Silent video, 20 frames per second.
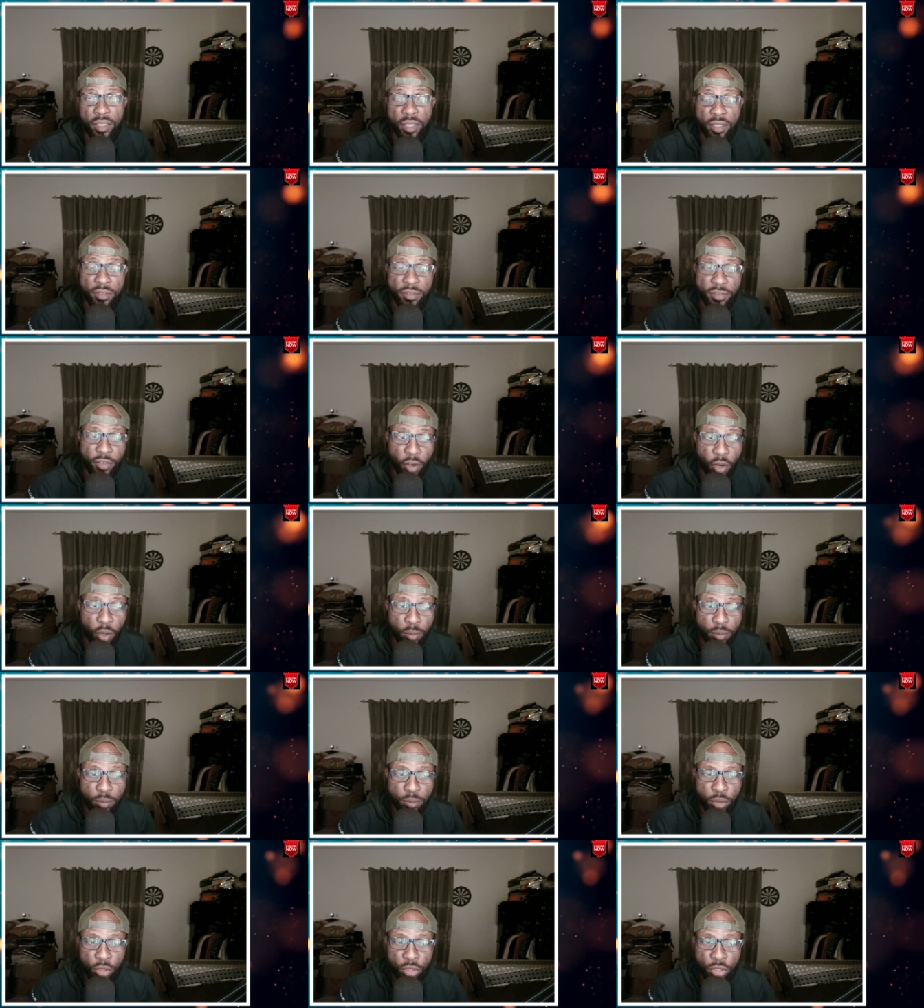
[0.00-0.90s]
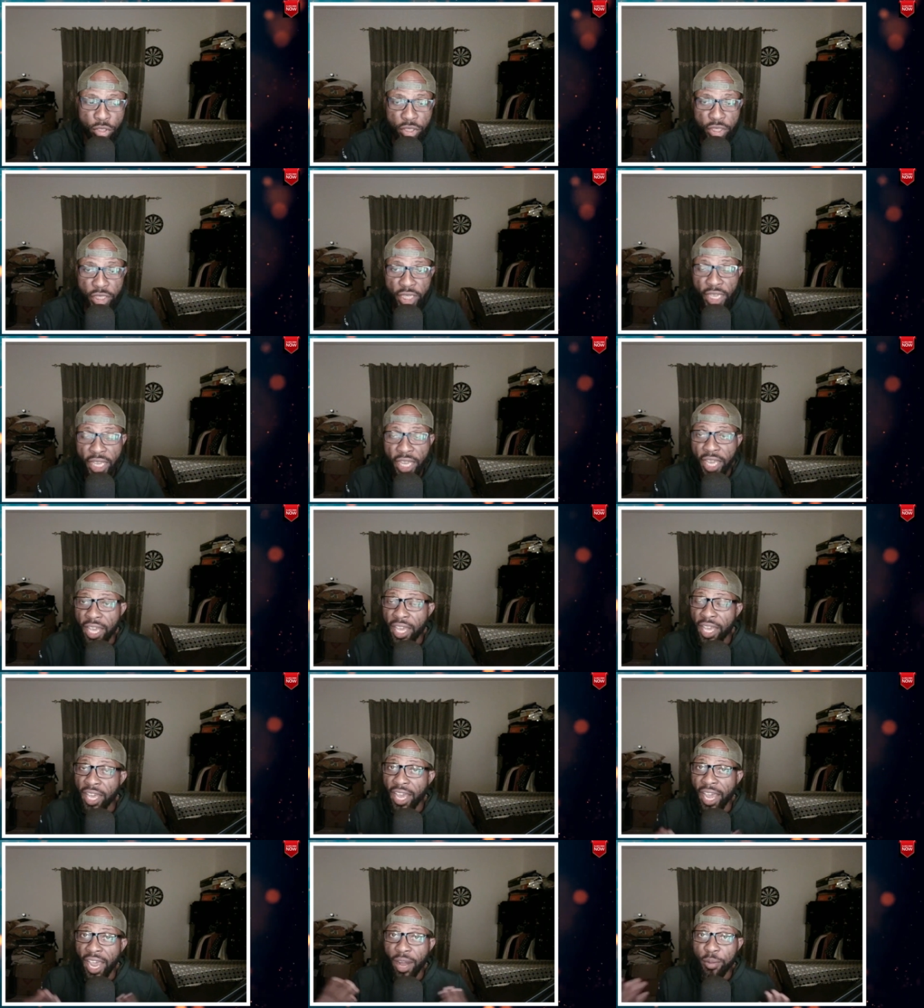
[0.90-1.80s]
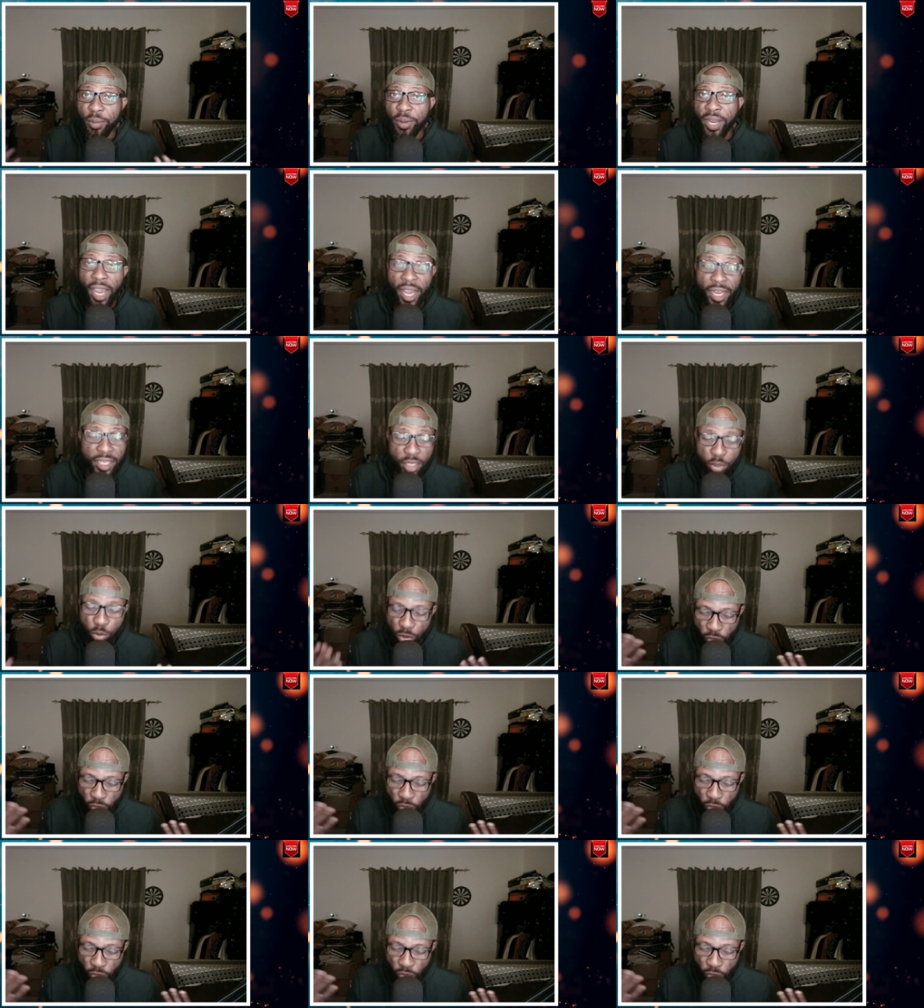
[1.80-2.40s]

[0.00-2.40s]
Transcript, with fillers: uh, from Putri Ariani.